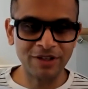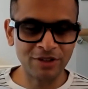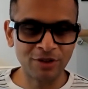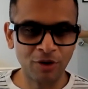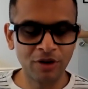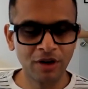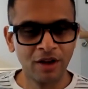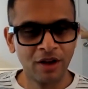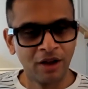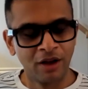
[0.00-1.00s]
We just wrote
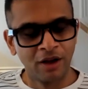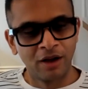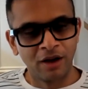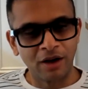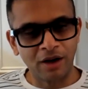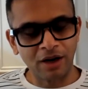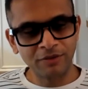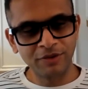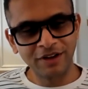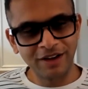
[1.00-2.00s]

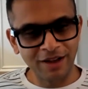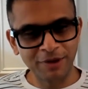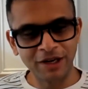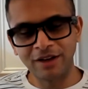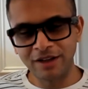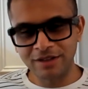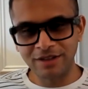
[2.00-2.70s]
Harvard, MIT,